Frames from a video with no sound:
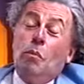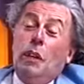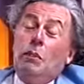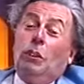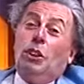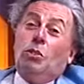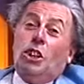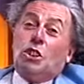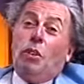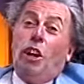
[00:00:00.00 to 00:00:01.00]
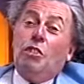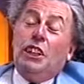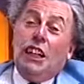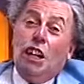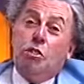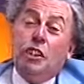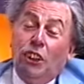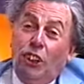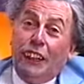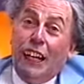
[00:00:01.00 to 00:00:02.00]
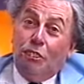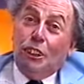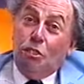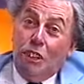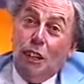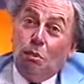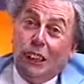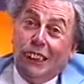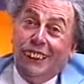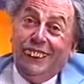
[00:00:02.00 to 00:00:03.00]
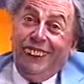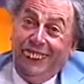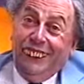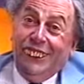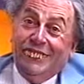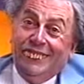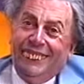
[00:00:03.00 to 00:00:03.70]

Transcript: people who watch my video feel like having a family. They